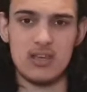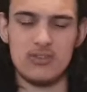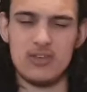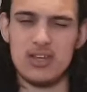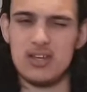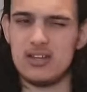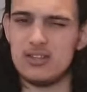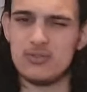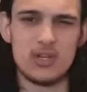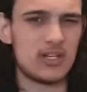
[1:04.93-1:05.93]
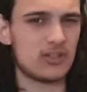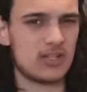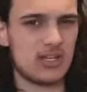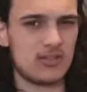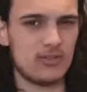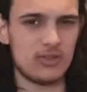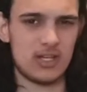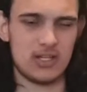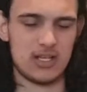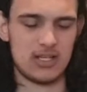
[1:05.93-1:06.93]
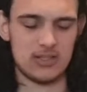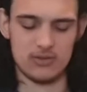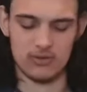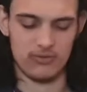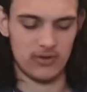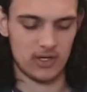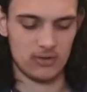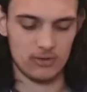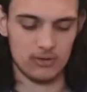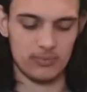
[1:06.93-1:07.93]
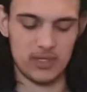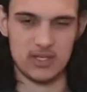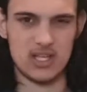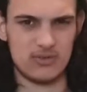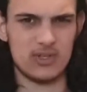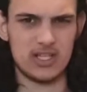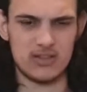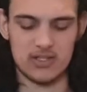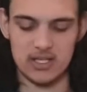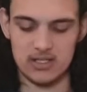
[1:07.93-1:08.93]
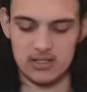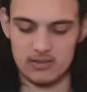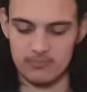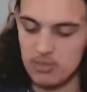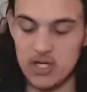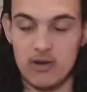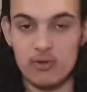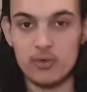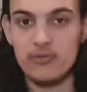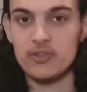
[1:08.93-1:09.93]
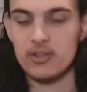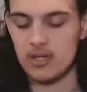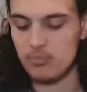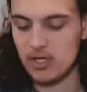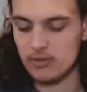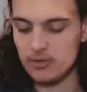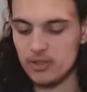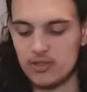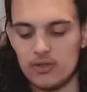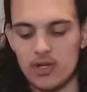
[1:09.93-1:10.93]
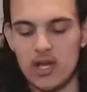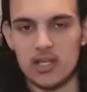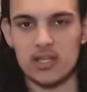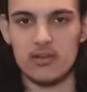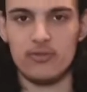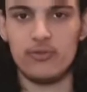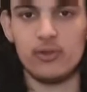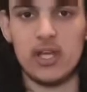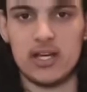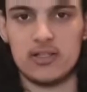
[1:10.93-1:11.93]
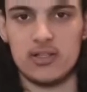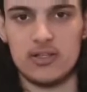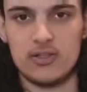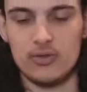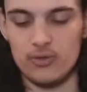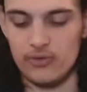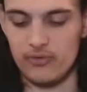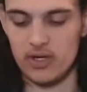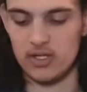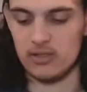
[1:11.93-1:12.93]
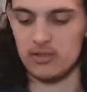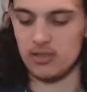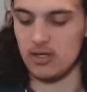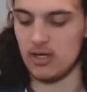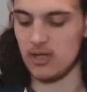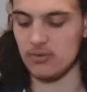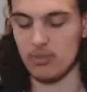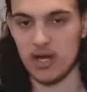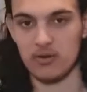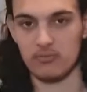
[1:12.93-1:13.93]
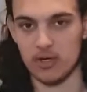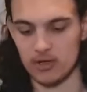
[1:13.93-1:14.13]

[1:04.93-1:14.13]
that is really not nice to look at and it's not fun at all. It's really irritating. But yeah, I removed the side panels, so now I can get full access to the front and the back of my